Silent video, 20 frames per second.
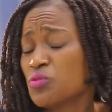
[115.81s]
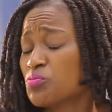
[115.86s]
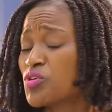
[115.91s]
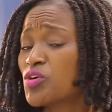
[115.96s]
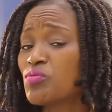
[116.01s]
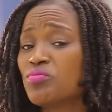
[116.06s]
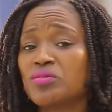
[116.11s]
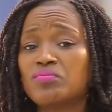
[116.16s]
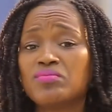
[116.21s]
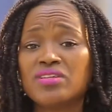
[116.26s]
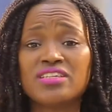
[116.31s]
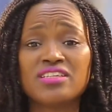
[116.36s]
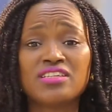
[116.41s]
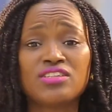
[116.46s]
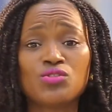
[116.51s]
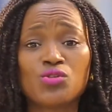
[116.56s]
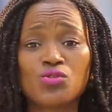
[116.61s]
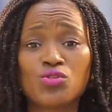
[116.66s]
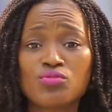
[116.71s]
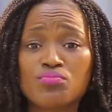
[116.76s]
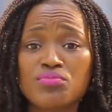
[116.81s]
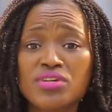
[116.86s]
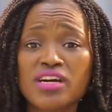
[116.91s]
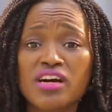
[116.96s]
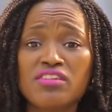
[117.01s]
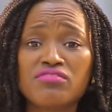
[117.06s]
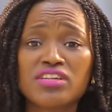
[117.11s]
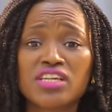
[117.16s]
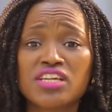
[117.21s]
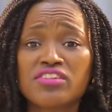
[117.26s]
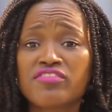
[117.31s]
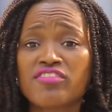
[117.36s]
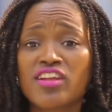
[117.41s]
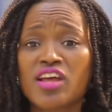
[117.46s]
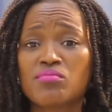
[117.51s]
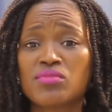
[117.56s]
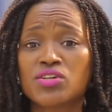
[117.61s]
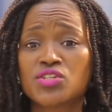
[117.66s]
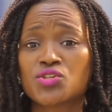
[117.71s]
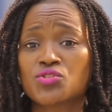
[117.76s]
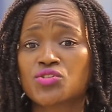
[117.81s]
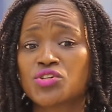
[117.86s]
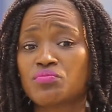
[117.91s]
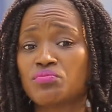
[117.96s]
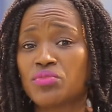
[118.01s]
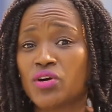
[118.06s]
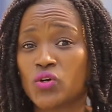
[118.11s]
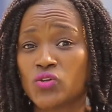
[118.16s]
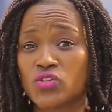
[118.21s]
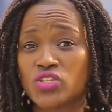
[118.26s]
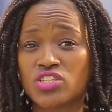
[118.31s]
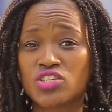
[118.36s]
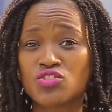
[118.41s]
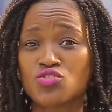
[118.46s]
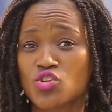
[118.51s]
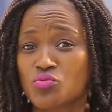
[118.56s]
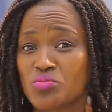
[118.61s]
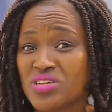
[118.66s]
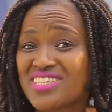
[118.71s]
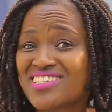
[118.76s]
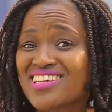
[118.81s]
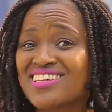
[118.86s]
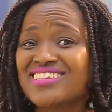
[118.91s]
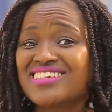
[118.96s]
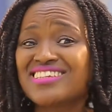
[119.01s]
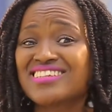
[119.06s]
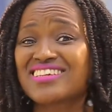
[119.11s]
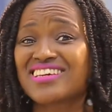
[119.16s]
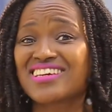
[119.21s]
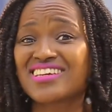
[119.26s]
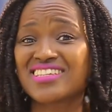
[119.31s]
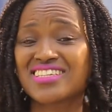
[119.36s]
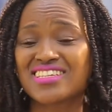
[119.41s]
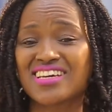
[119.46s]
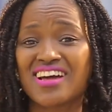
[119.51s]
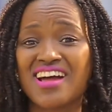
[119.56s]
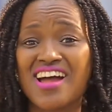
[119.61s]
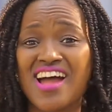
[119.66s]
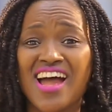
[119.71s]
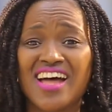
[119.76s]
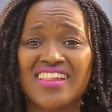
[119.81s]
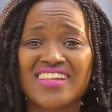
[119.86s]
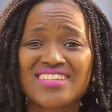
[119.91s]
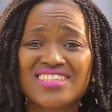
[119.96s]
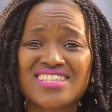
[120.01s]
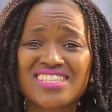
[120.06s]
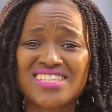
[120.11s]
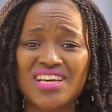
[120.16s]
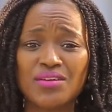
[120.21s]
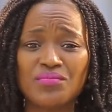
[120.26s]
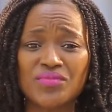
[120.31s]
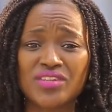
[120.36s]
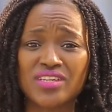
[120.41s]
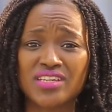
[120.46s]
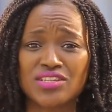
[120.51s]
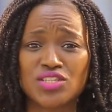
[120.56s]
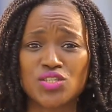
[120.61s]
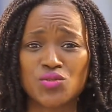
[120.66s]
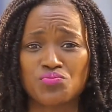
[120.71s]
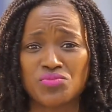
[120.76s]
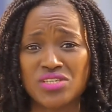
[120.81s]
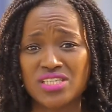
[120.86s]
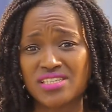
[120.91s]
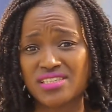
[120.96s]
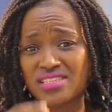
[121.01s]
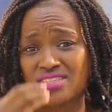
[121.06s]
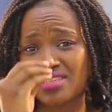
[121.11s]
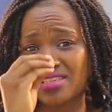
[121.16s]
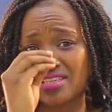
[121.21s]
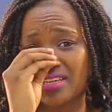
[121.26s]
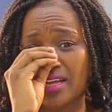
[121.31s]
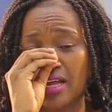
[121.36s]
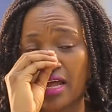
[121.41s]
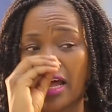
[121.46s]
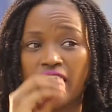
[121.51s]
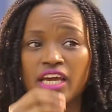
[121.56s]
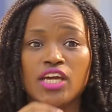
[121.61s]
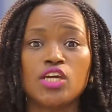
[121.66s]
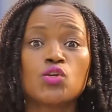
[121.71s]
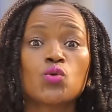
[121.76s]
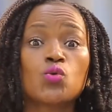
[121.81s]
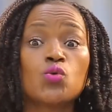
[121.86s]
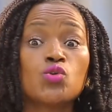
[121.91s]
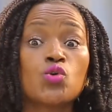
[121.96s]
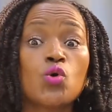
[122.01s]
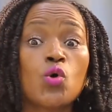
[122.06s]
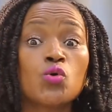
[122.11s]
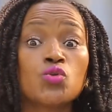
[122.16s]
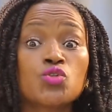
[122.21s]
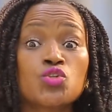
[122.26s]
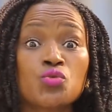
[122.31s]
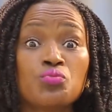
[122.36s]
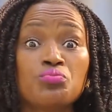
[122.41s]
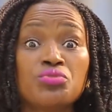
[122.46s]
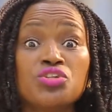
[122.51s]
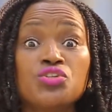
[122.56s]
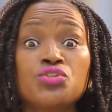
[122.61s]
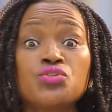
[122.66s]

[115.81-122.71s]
Probably you could be having inflammatory bowel syndrome. It's an indicator that something is missing. It could also be